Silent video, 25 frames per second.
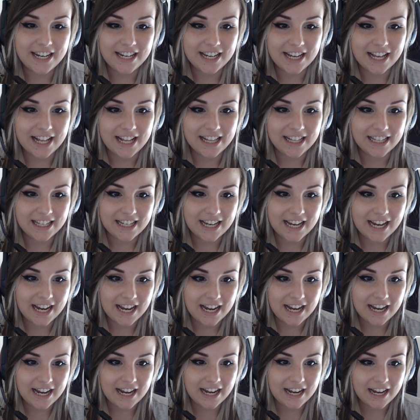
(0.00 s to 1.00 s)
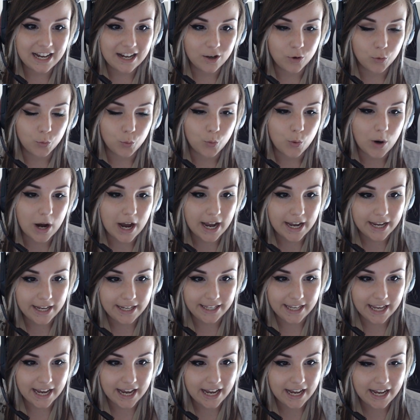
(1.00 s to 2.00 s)
Alkawaya
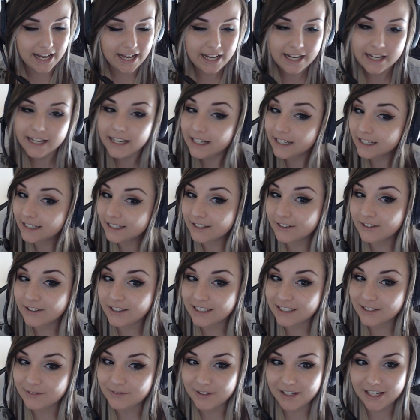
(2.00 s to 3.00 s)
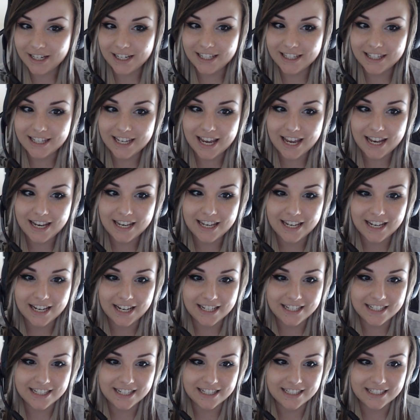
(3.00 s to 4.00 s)
or something like that
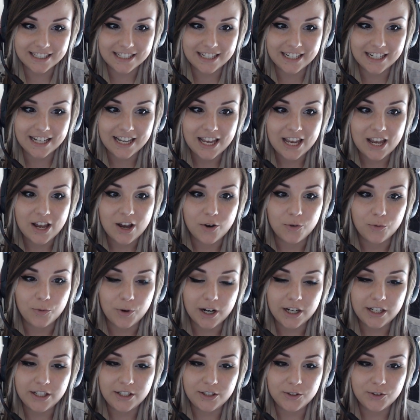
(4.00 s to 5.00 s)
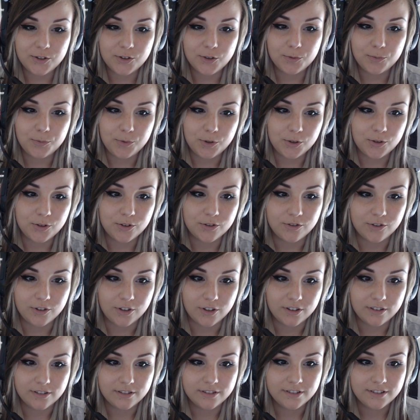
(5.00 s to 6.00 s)
is asking, why are you so
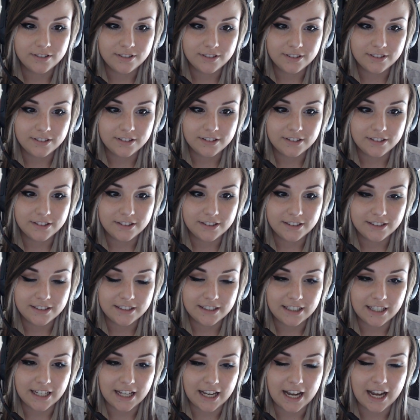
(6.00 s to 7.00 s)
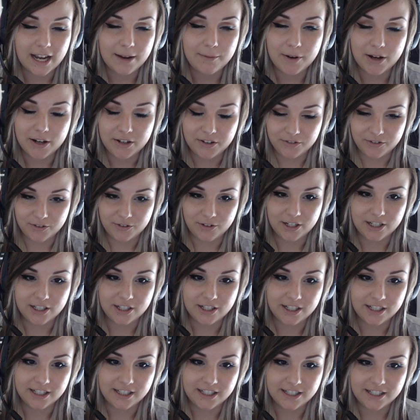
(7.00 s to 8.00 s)
beautiful? I'm out of
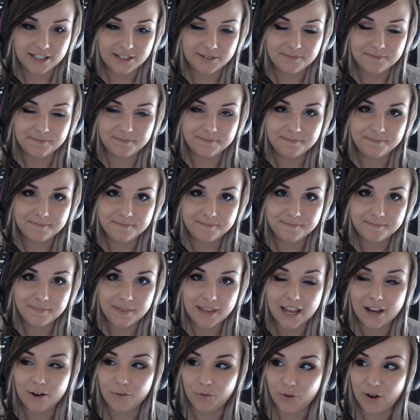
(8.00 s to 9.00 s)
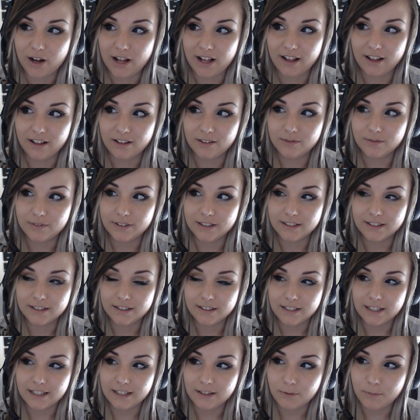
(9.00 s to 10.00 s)
questions. Well,
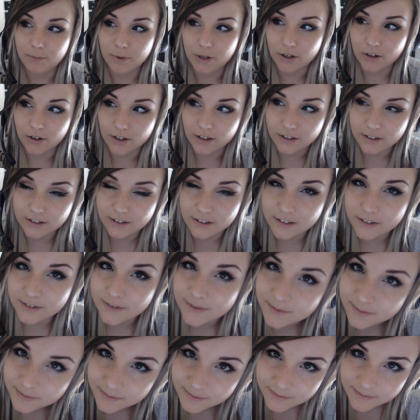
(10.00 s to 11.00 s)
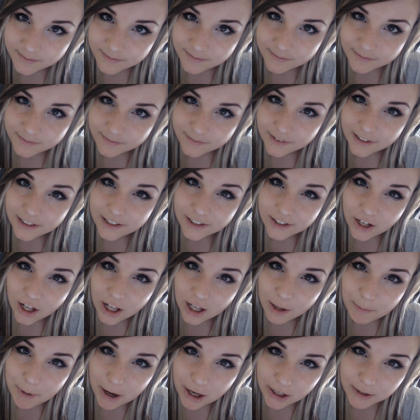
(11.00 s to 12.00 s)
let's be honest. It's
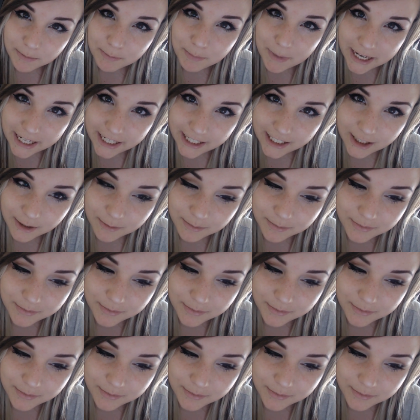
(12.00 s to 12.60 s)
all about the makeup.